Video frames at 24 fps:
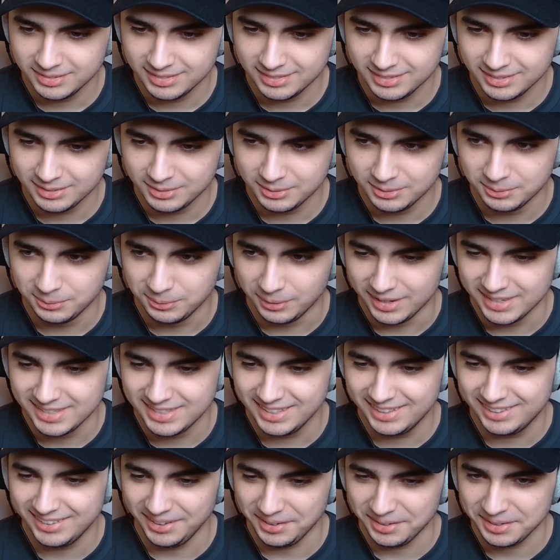picking on my
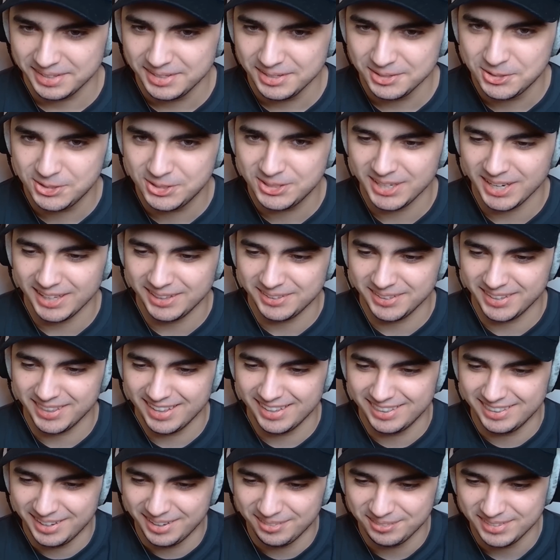friend? this shit to the
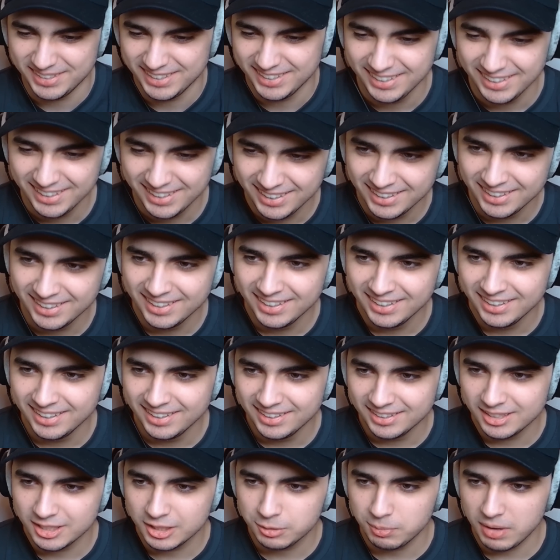dummy.
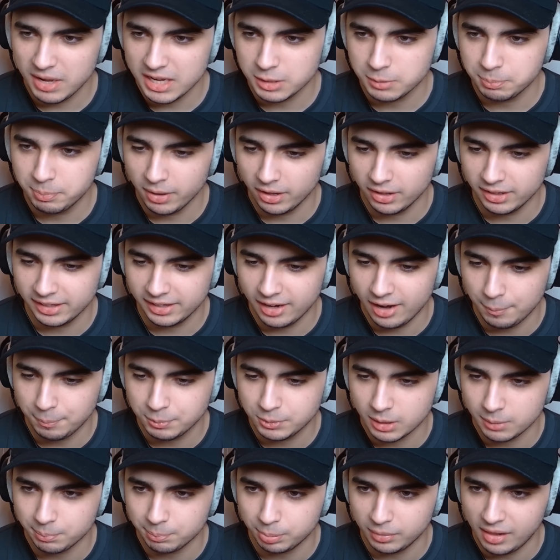This man is building up
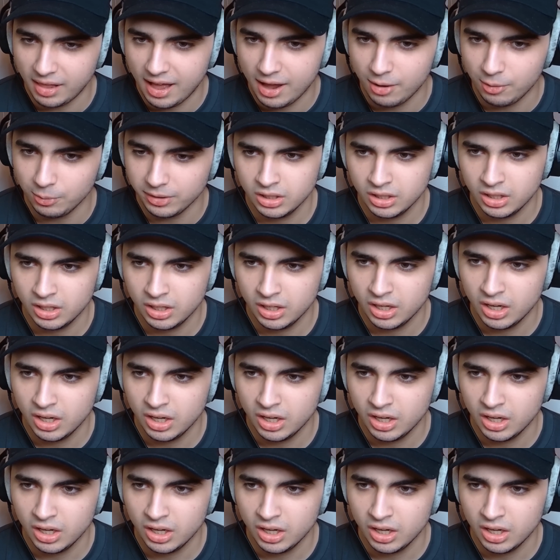some plot with it.